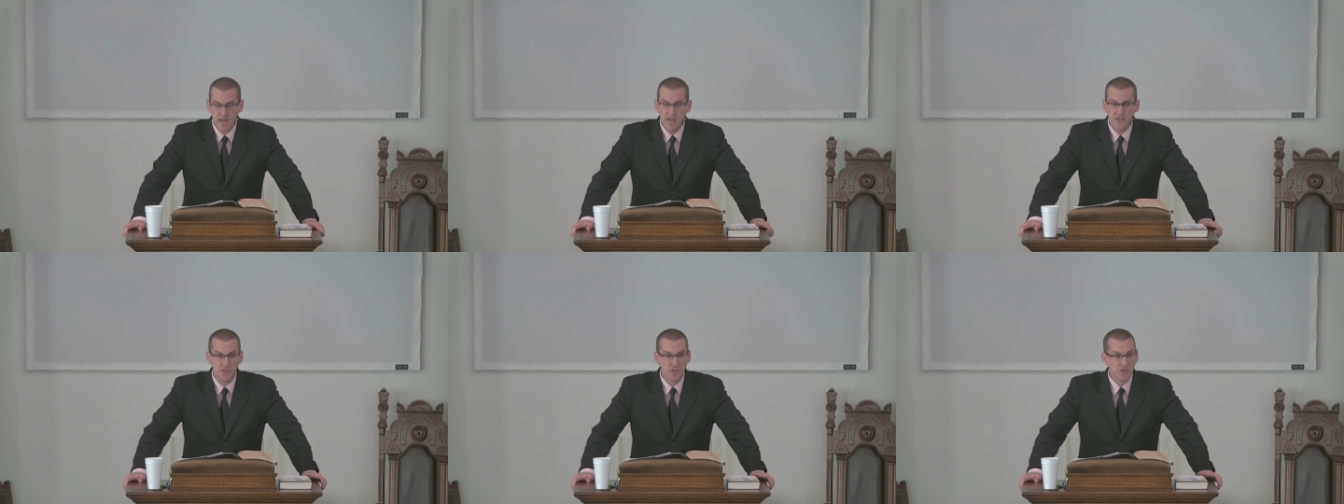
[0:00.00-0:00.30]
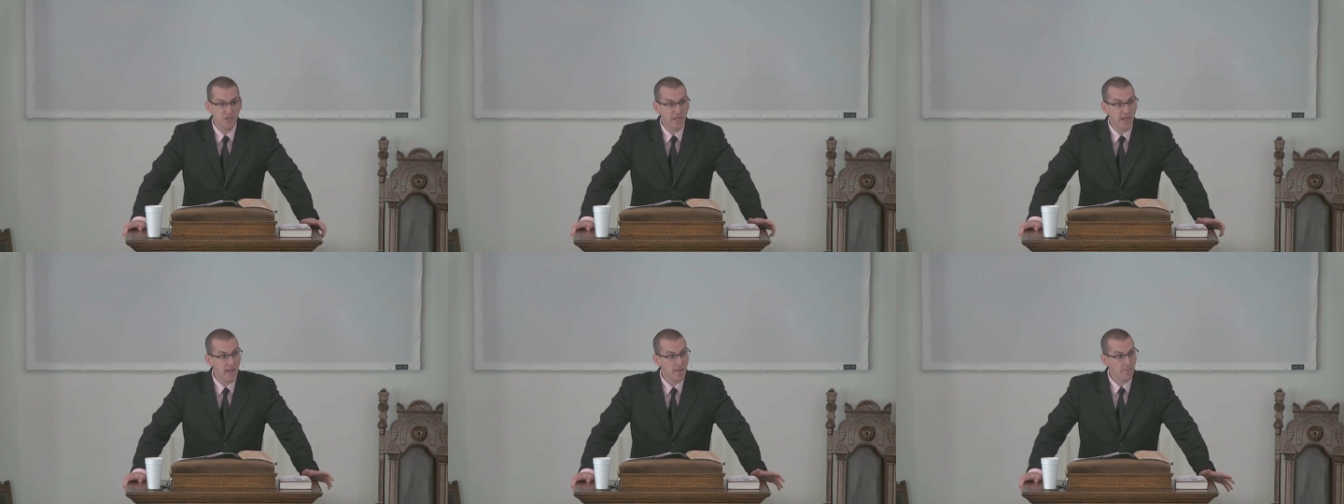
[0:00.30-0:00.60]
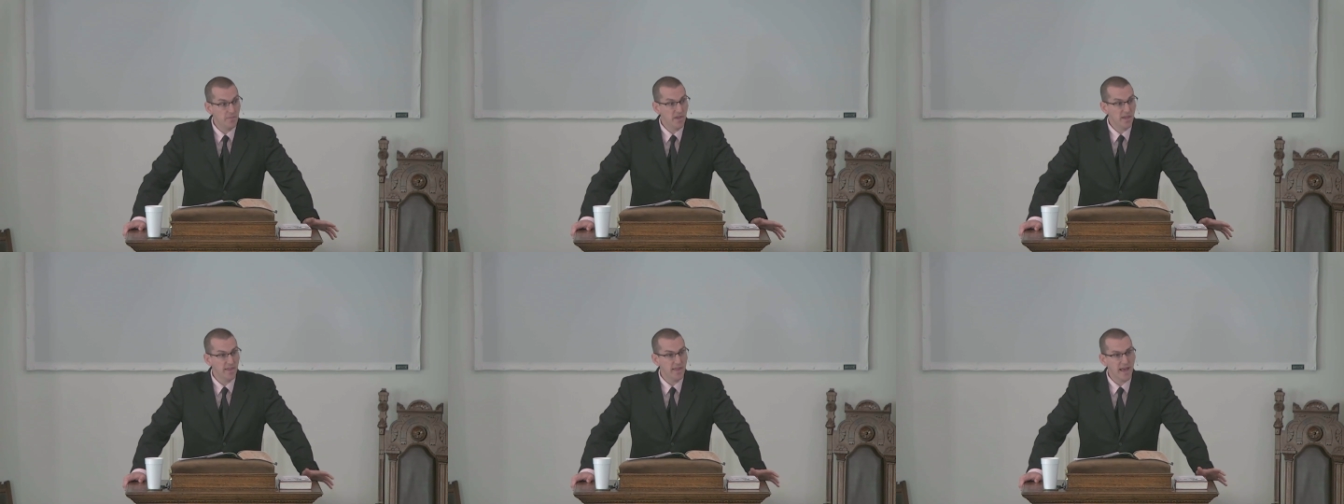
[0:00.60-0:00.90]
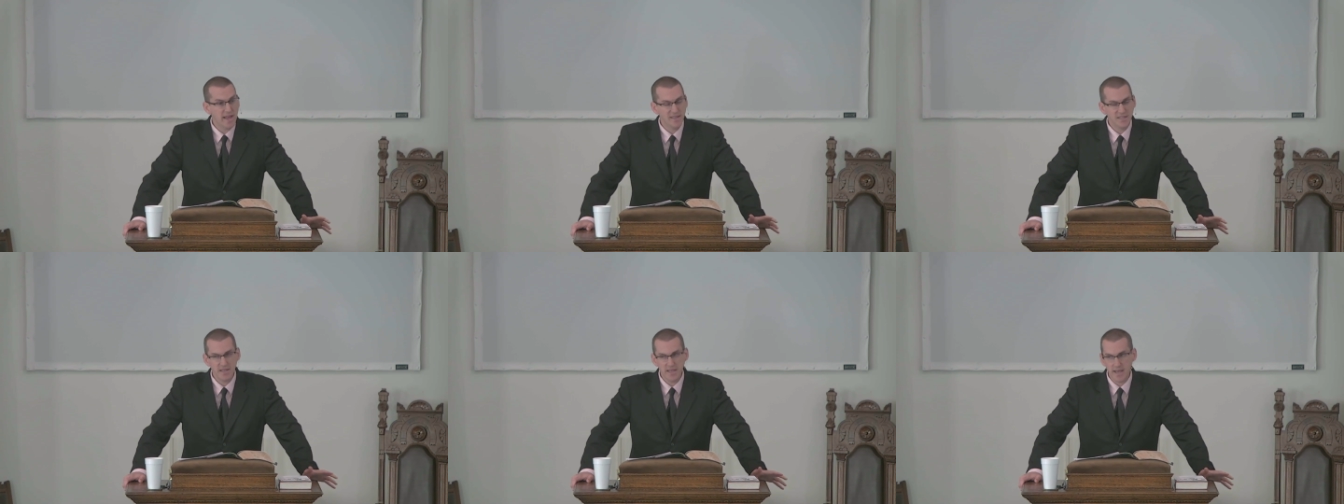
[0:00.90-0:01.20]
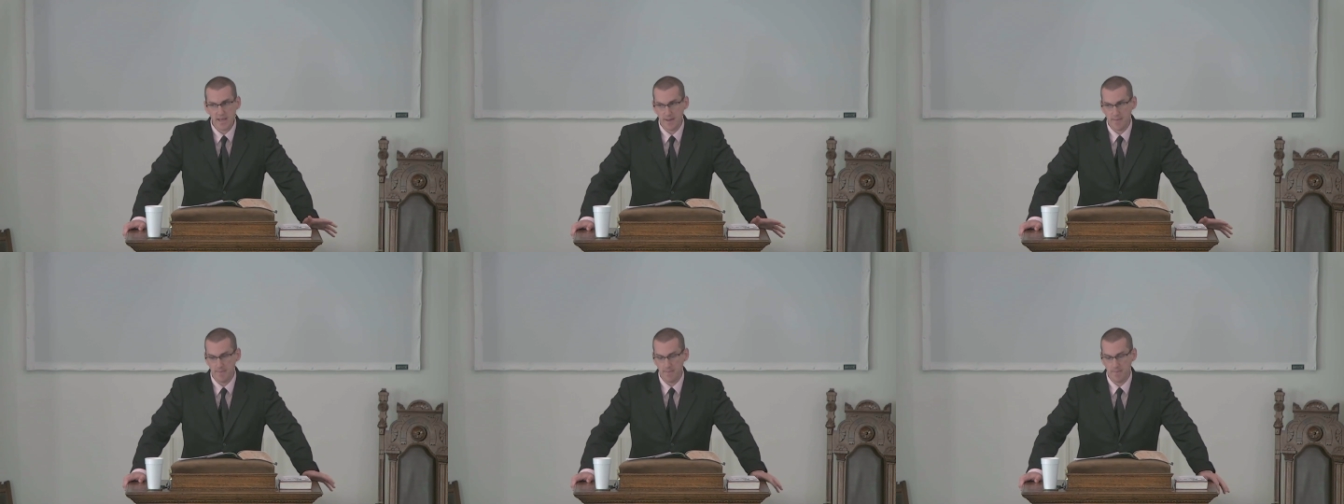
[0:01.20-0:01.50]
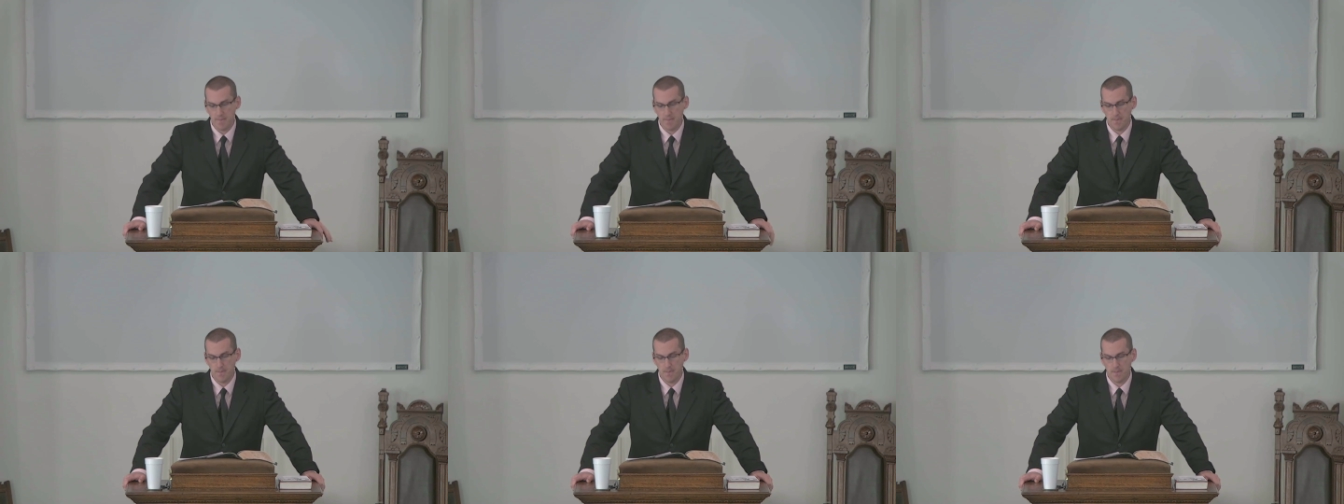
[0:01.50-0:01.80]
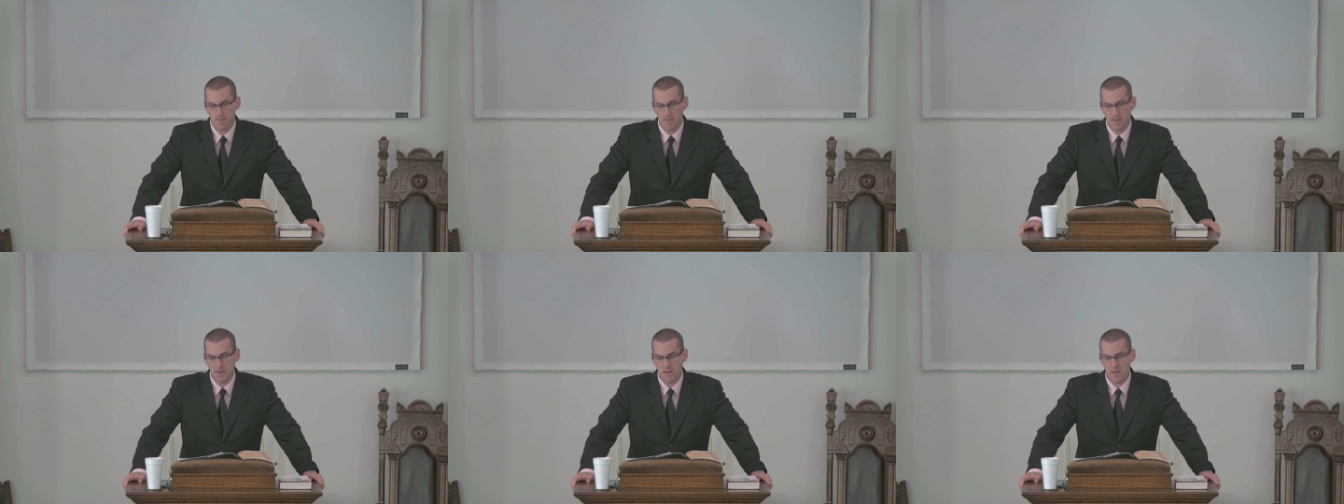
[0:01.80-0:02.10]
And it just hit me. That's it.
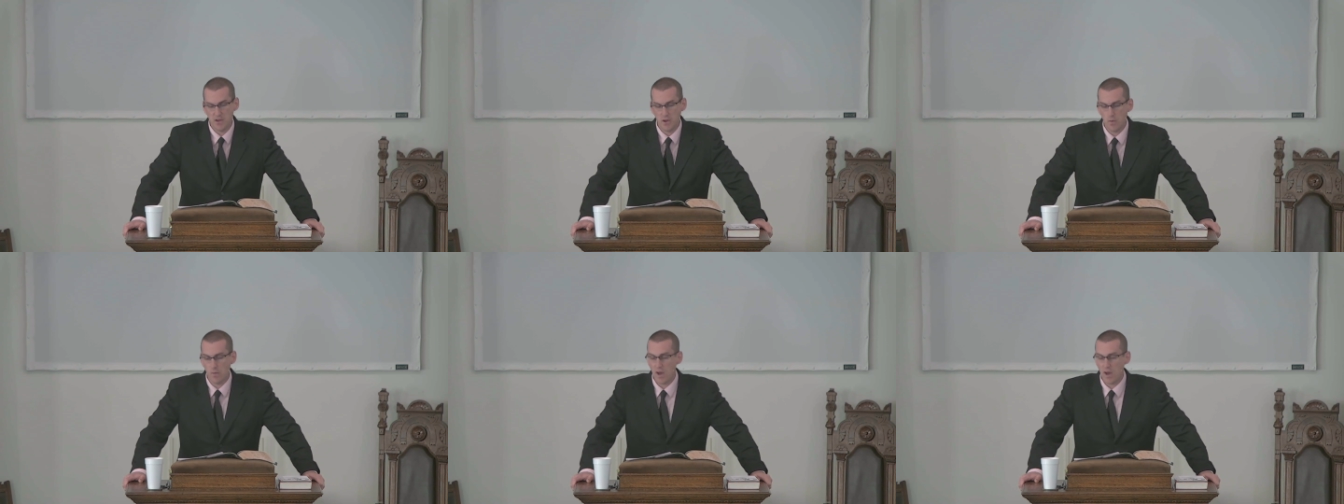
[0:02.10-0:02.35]
You